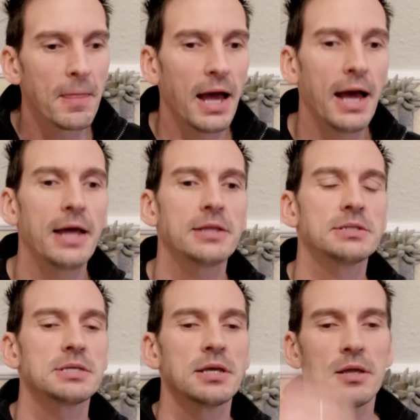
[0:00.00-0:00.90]
And
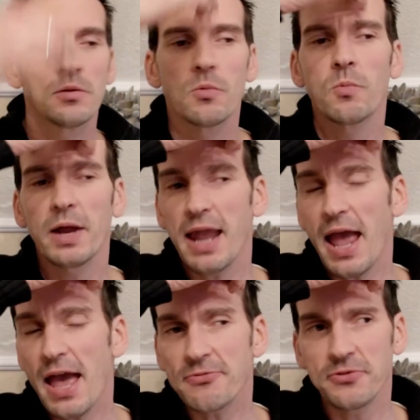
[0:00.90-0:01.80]

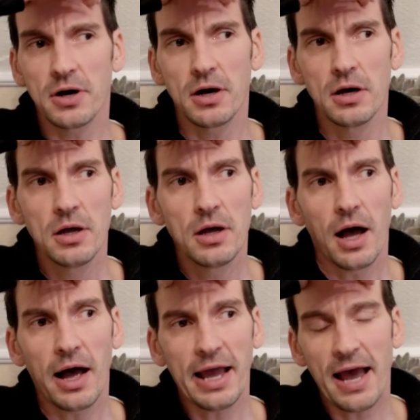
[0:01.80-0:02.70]
whenever
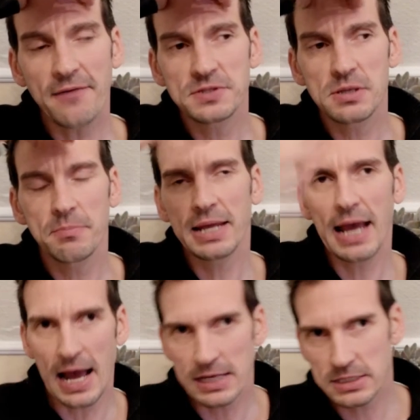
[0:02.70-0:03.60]
I have somebody
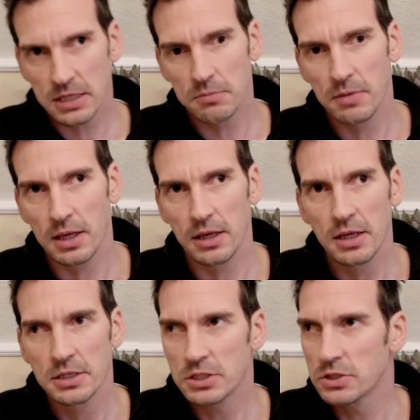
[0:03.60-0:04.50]
asking me
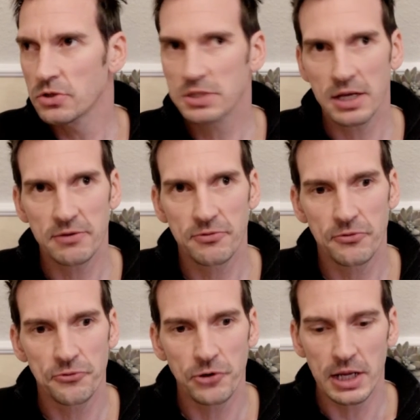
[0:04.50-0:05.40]
to do something for
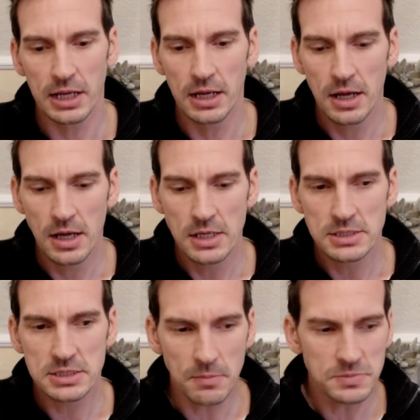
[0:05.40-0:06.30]
free,
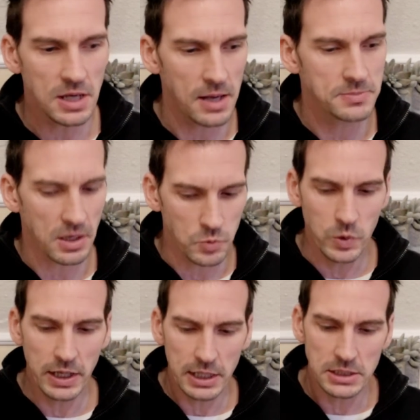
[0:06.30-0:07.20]
sometimes I
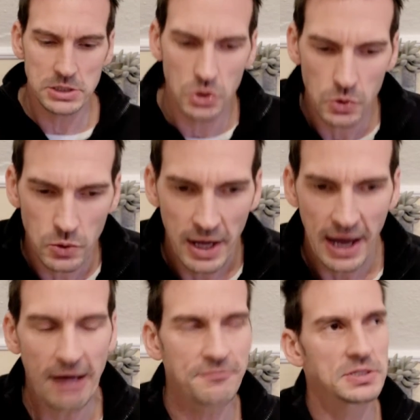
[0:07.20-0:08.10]
really do
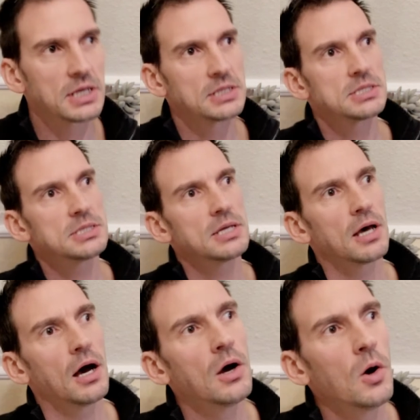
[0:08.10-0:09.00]
have to
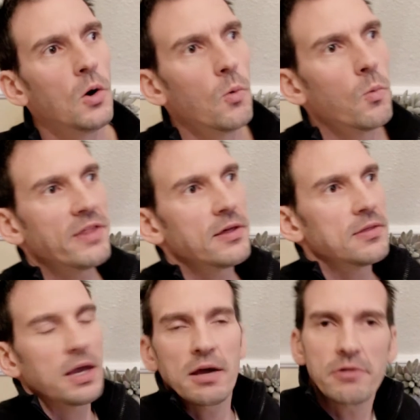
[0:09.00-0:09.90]
consider whether
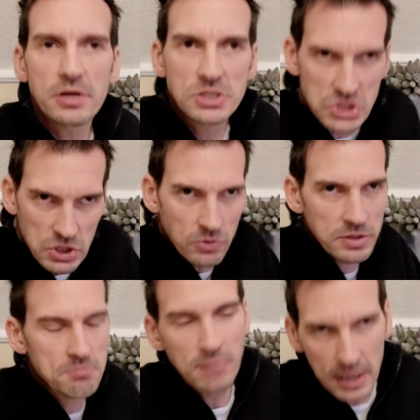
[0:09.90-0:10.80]
they are
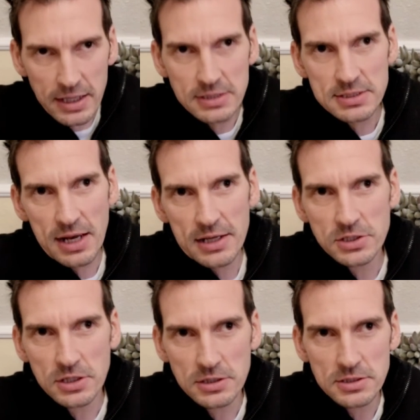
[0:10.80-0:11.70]
insulting my
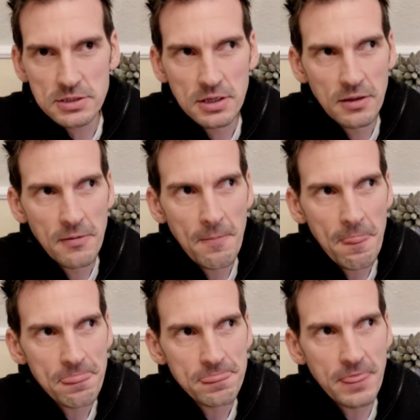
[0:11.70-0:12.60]
intelligence,
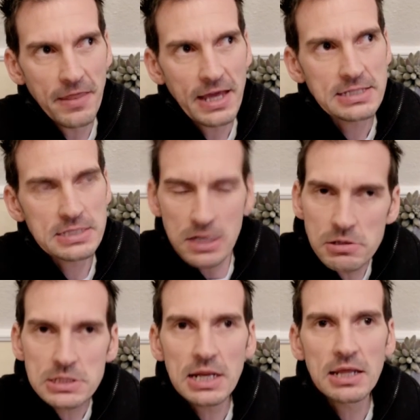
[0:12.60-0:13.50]
that they
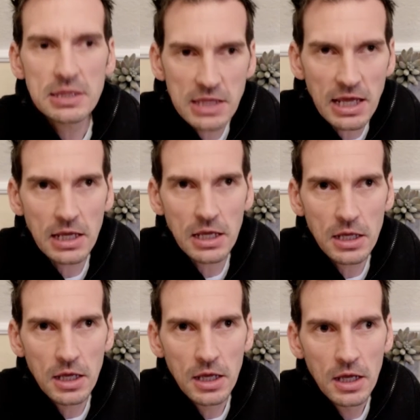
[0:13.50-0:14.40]
seriously
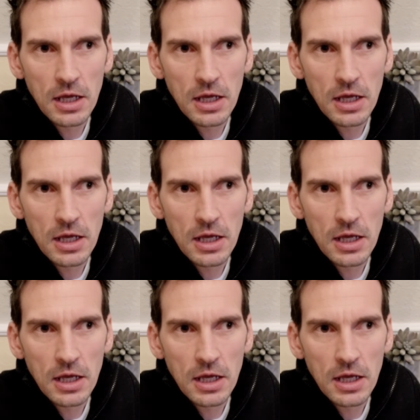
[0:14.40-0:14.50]
think